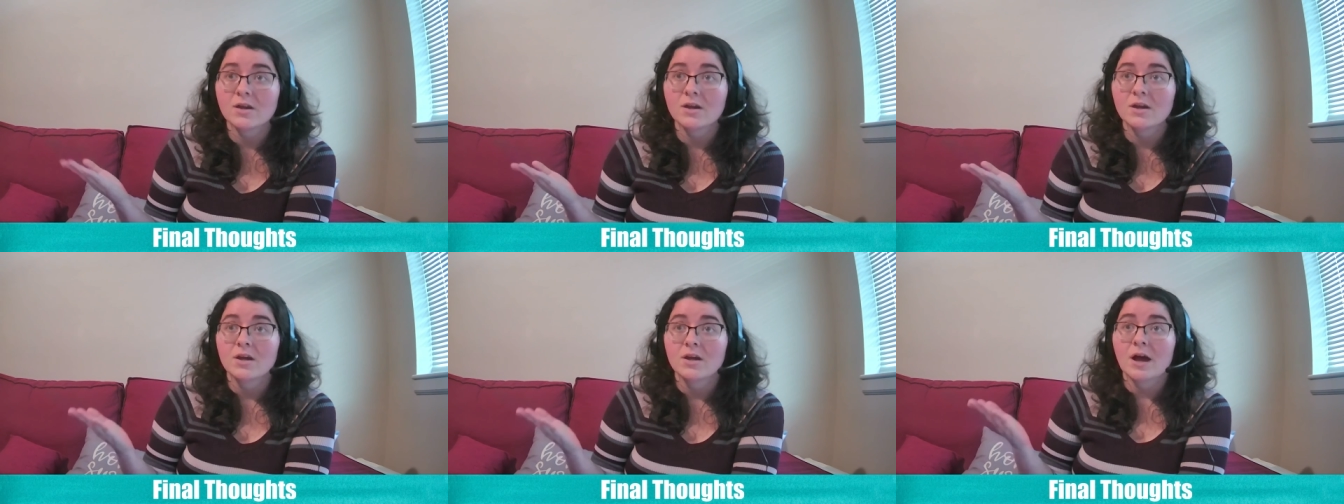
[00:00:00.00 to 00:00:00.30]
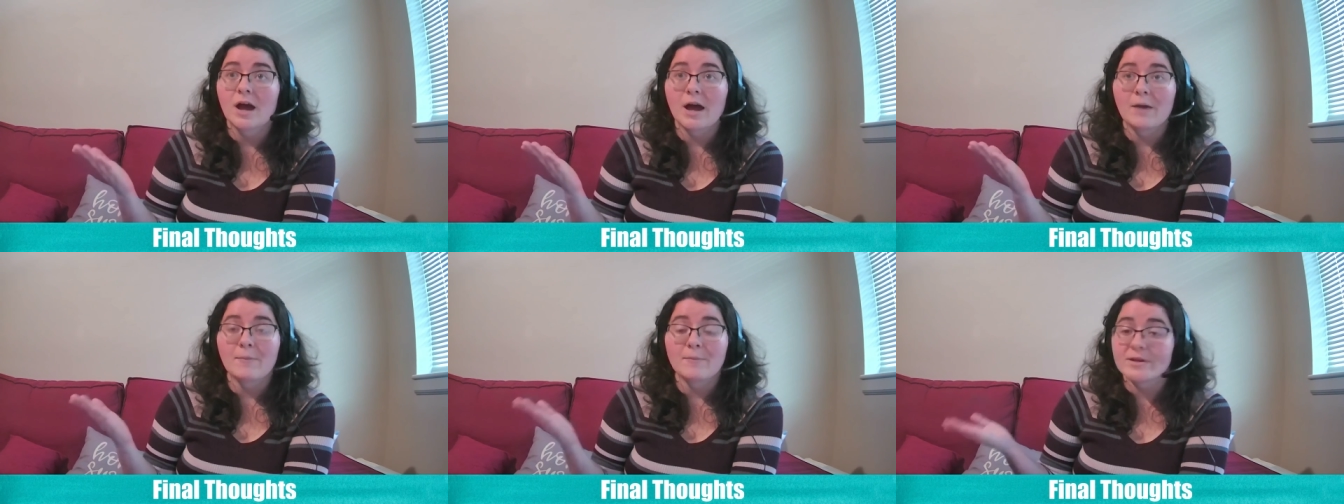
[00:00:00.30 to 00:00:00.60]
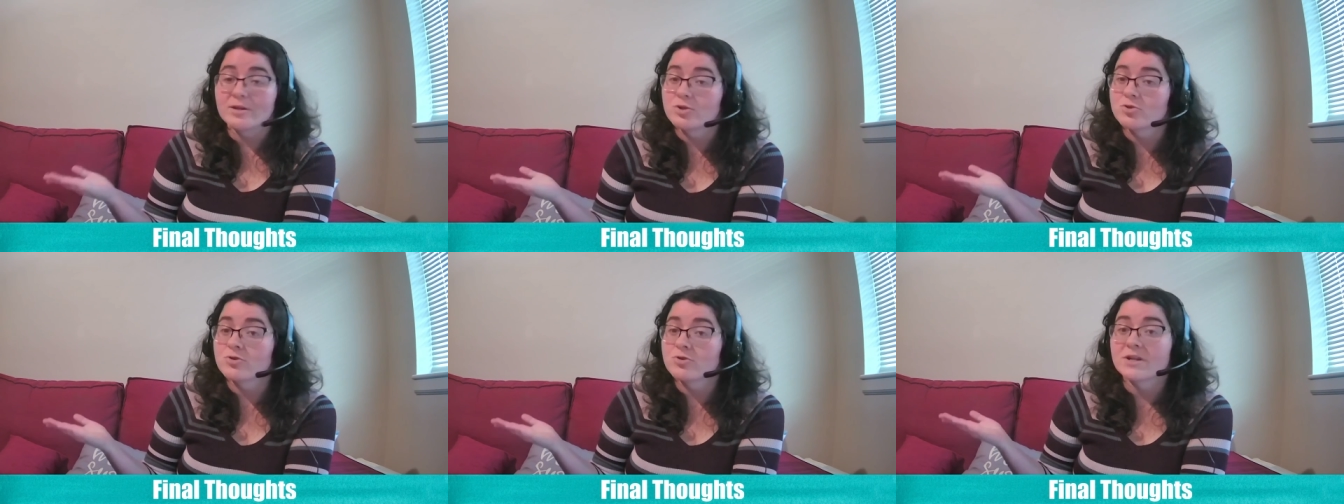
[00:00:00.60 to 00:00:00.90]
I'm
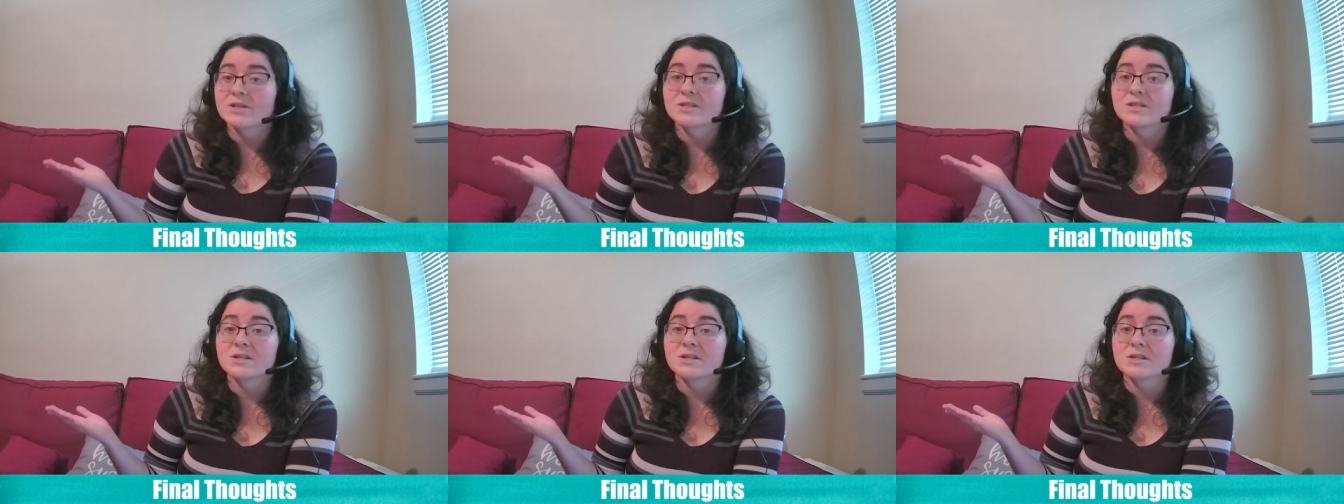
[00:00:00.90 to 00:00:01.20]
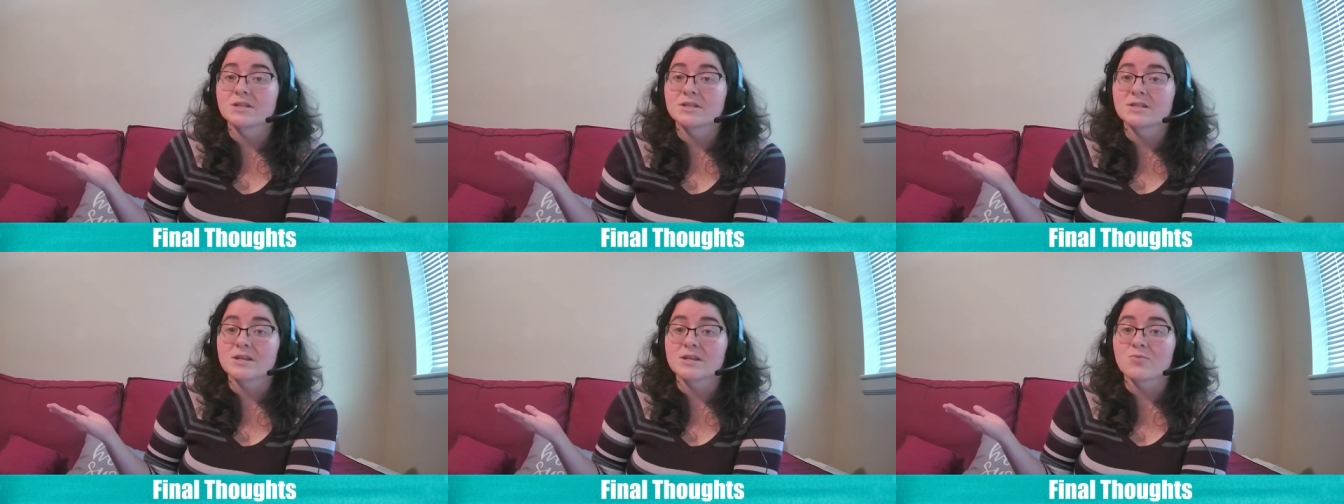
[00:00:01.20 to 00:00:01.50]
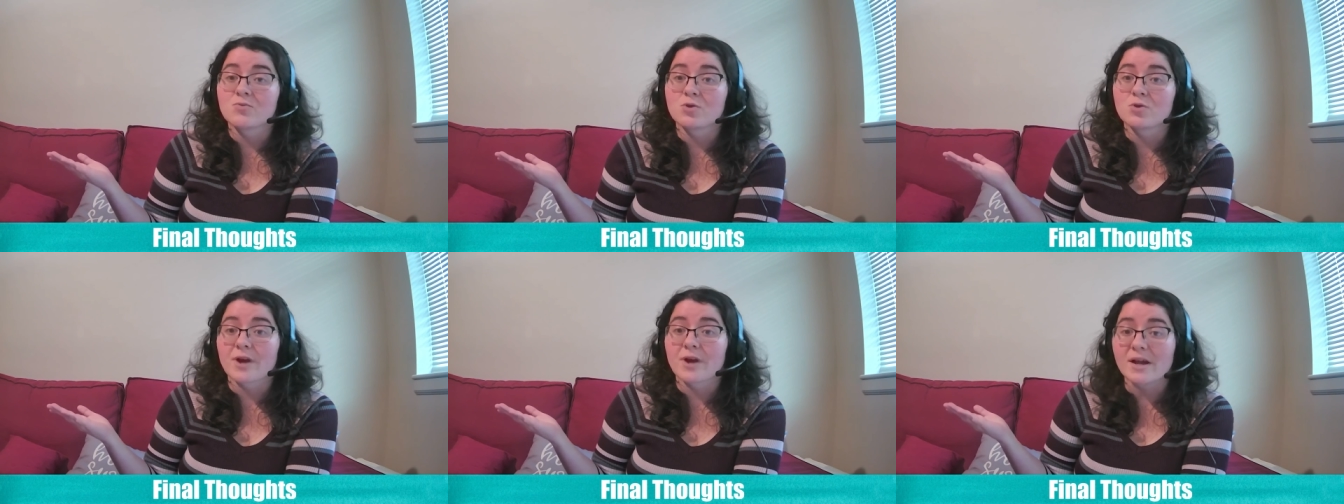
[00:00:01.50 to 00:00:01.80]
interested to see
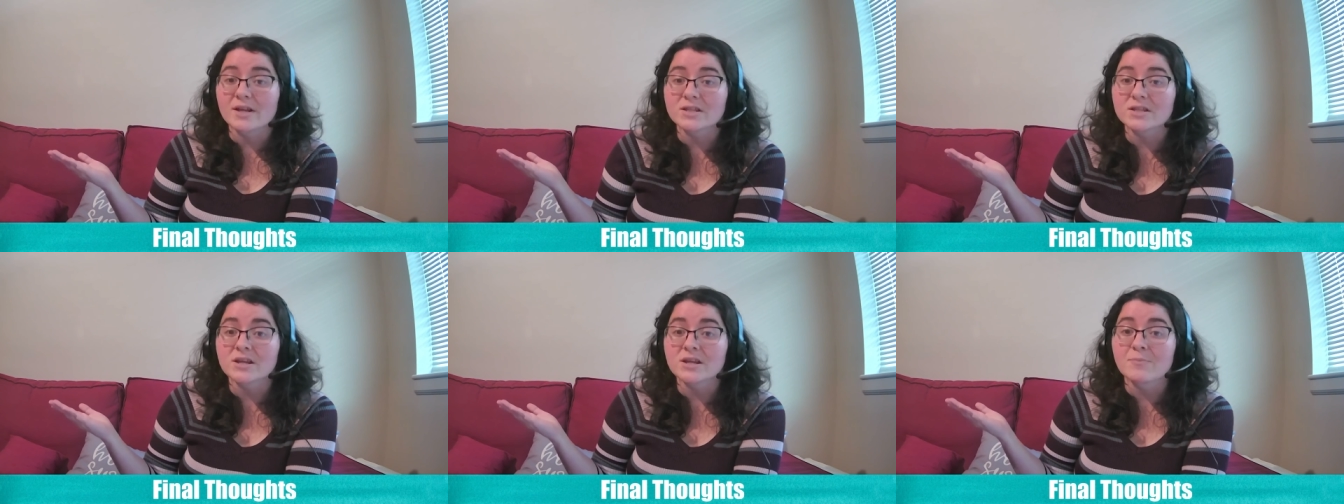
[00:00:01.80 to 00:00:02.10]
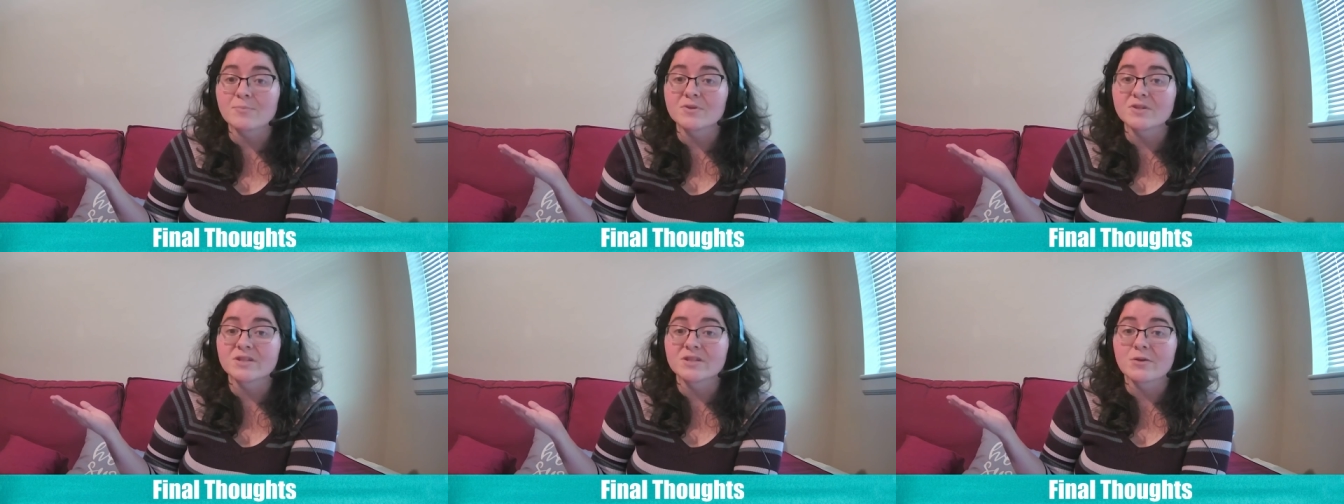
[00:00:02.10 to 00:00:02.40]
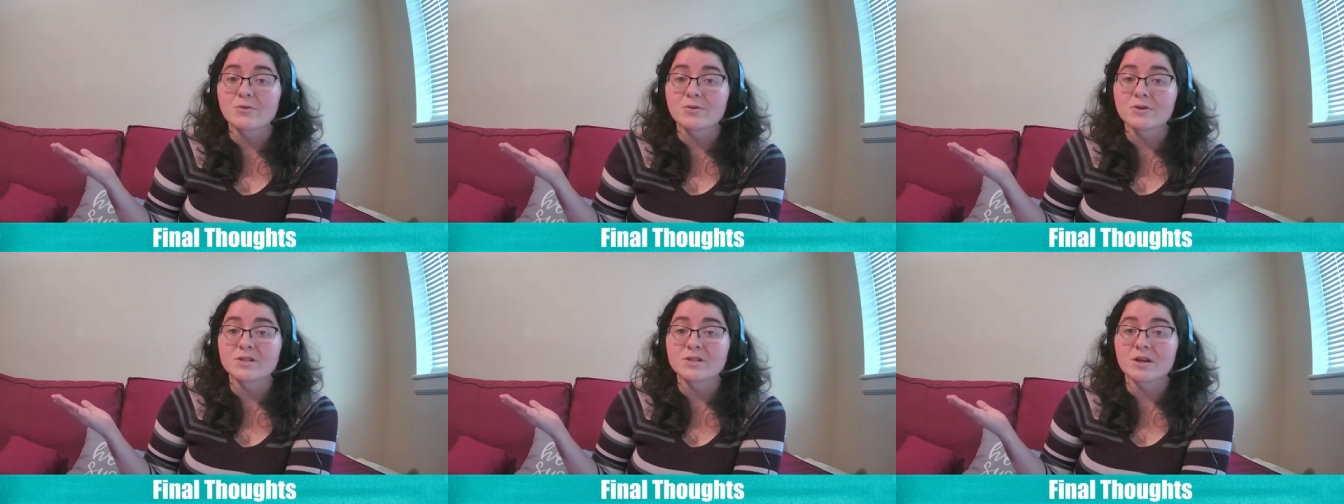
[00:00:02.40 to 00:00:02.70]
where next
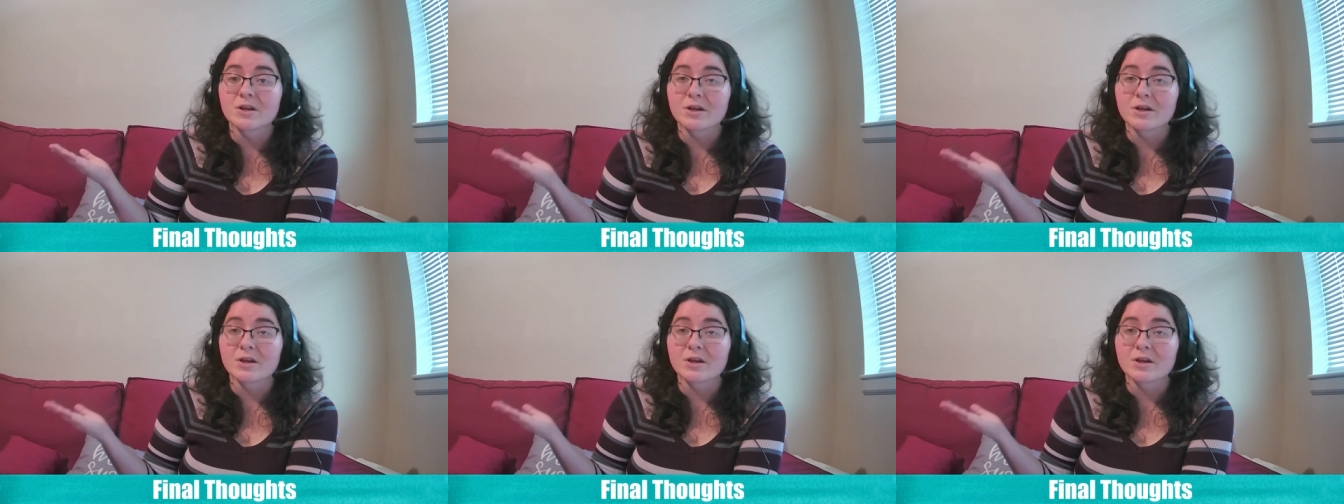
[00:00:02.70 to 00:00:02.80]
episode is going to